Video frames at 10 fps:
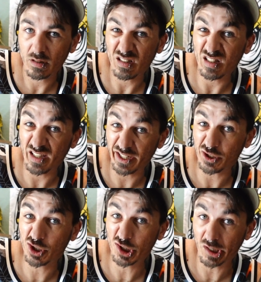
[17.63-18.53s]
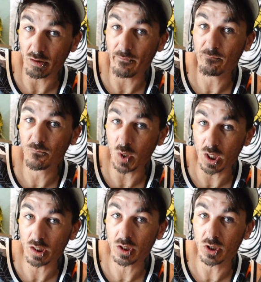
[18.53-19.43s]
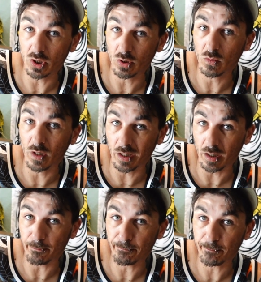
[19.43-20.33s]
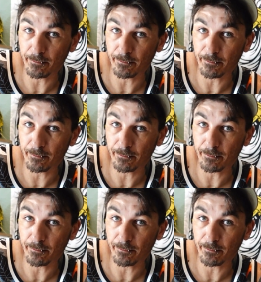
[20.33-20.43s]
and that shit'll fuck you up.